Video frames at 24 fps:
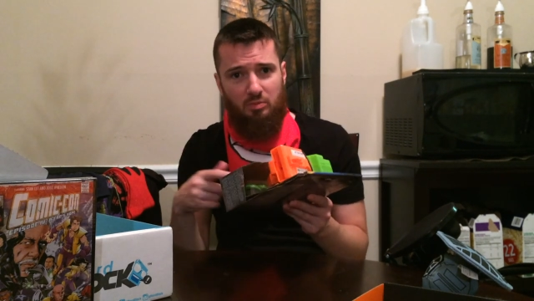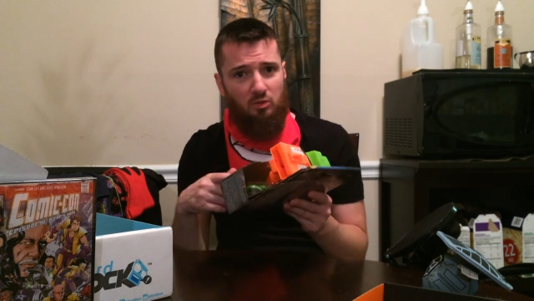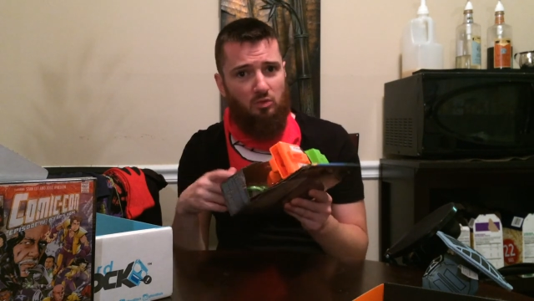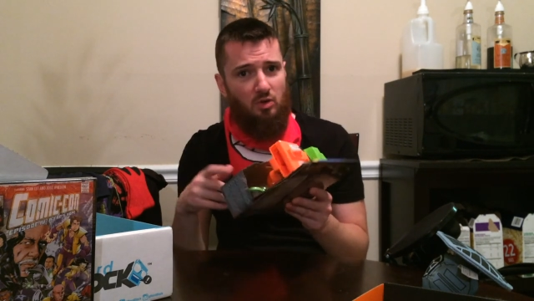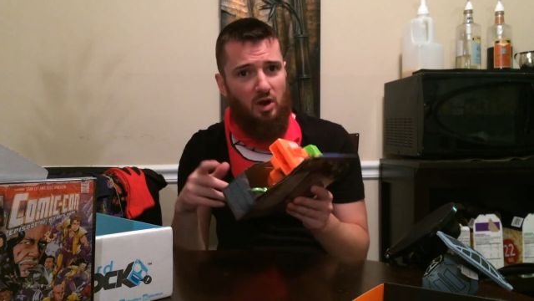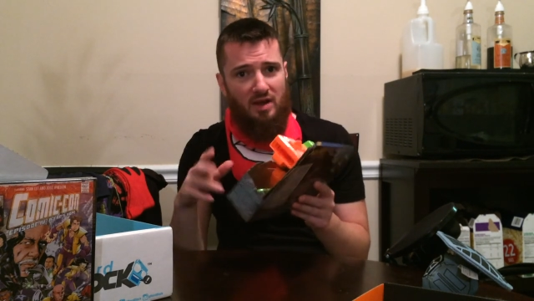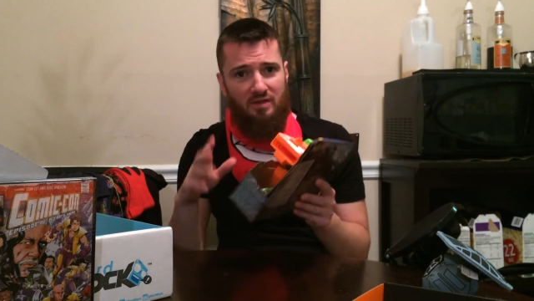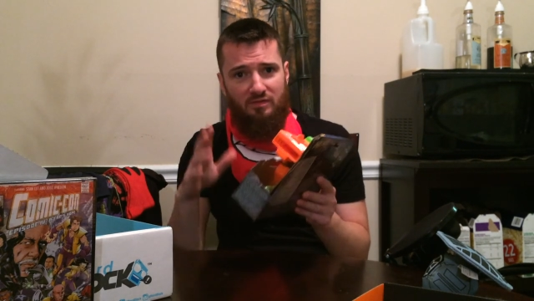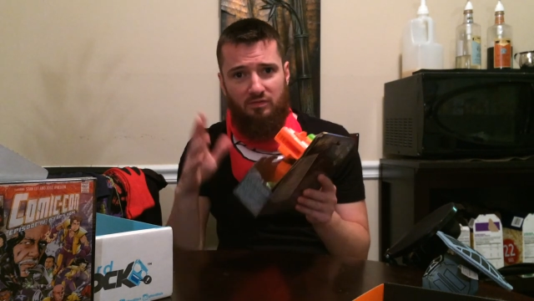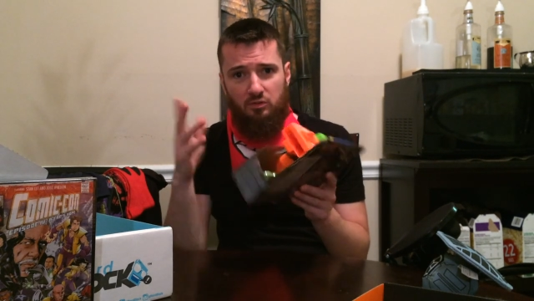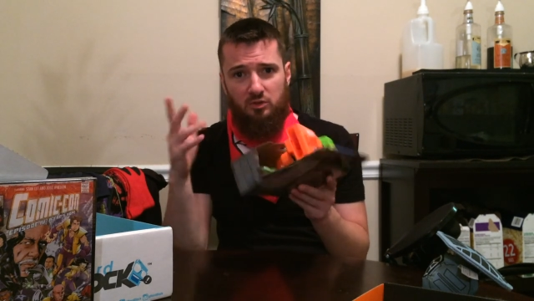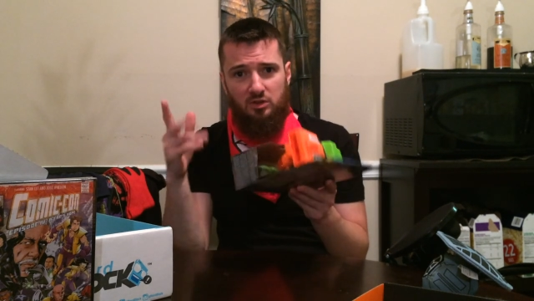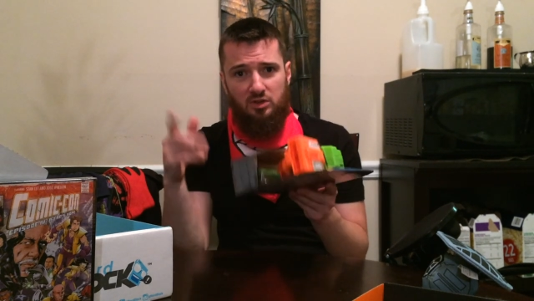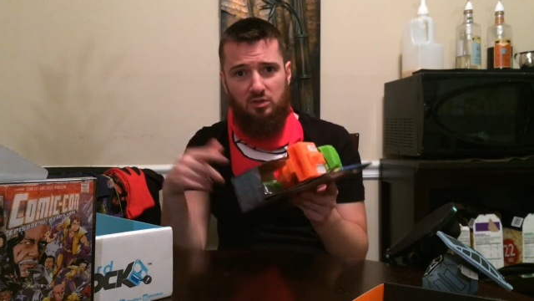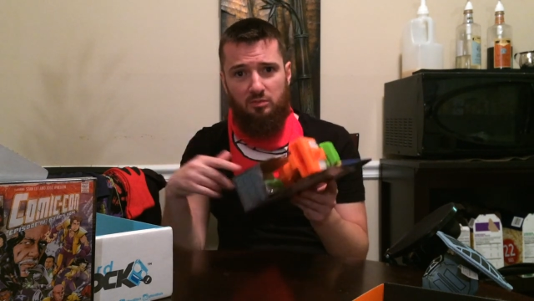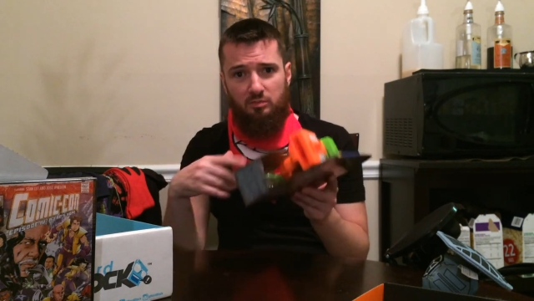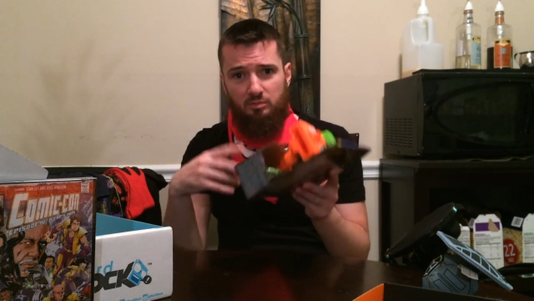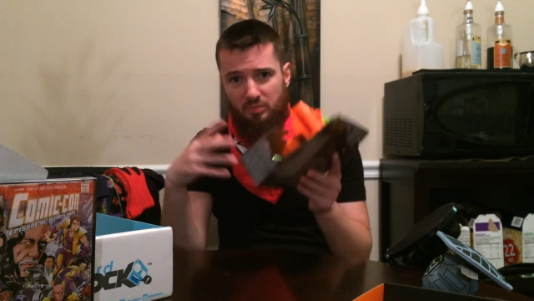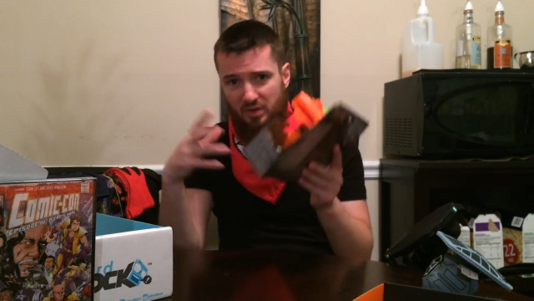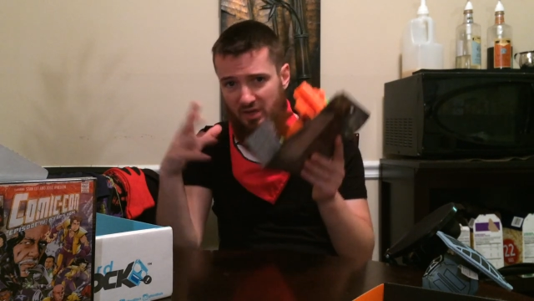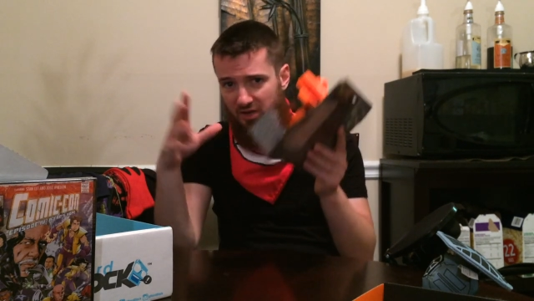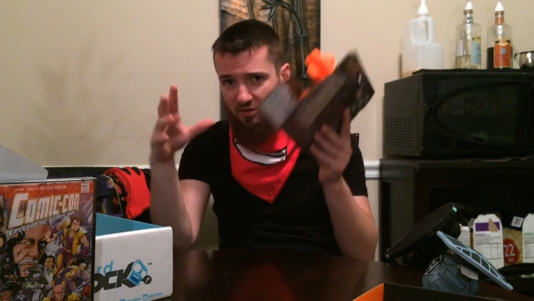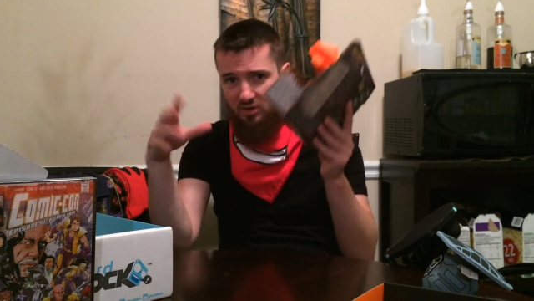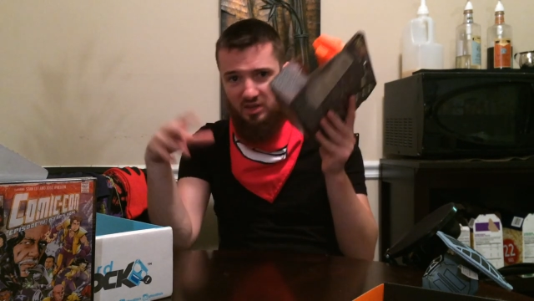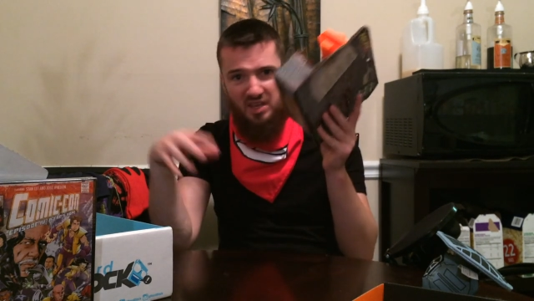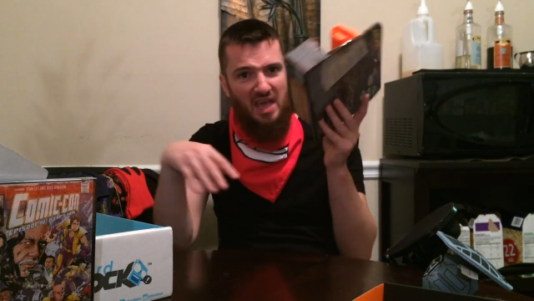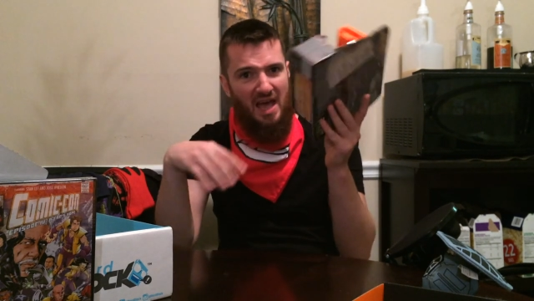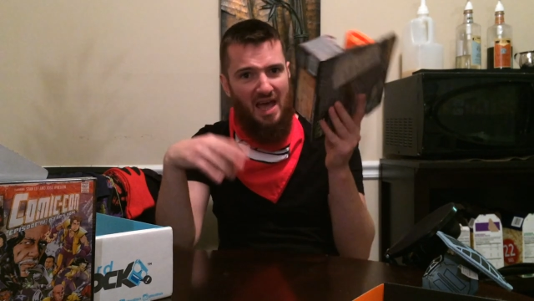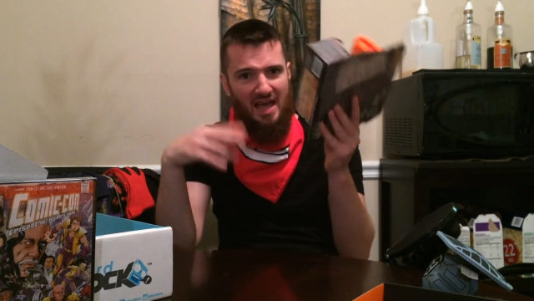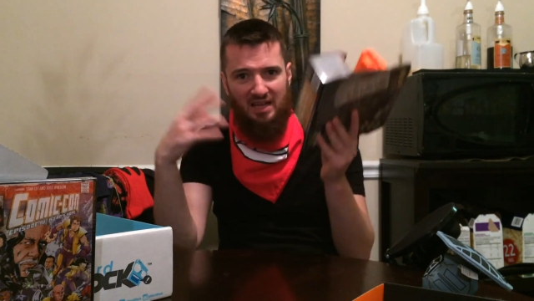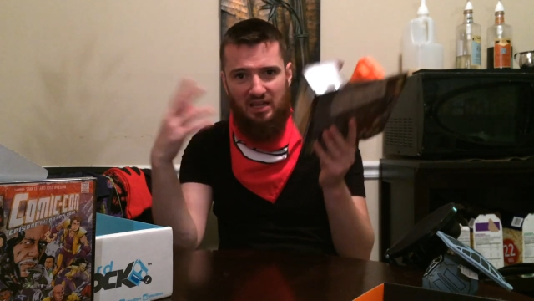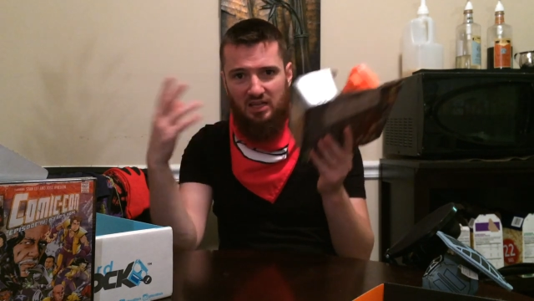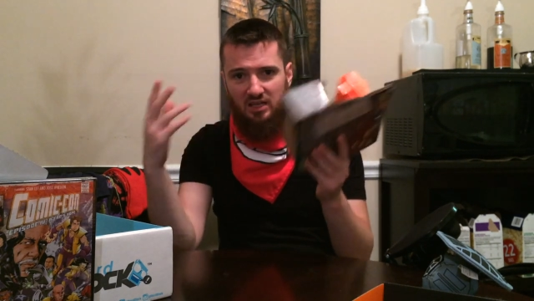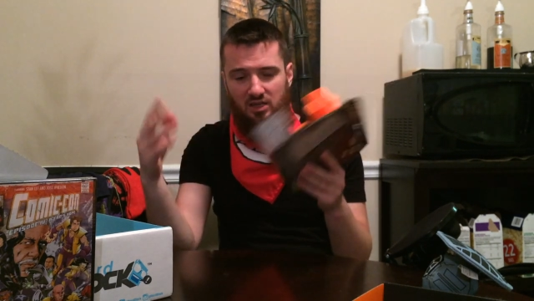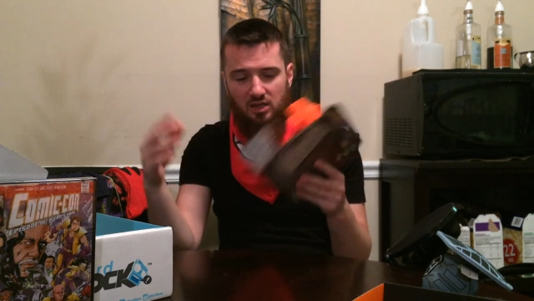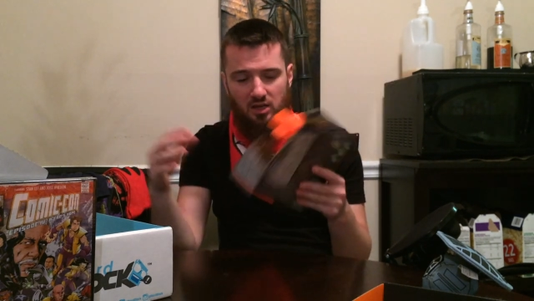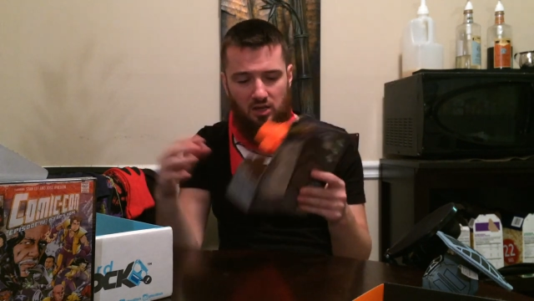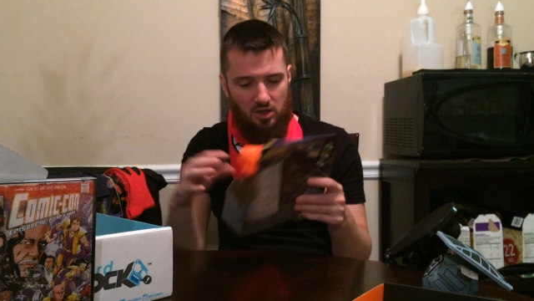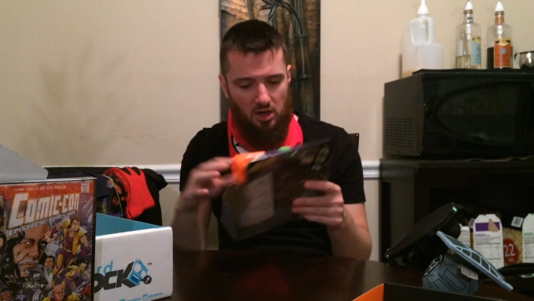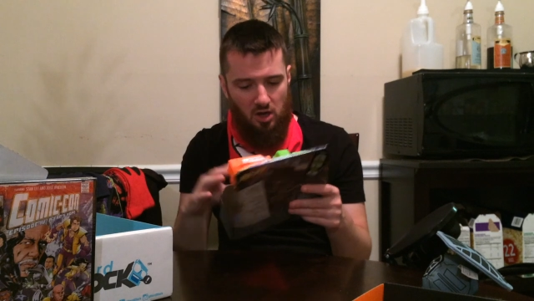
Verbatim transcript: rifle and the big Gatling gun,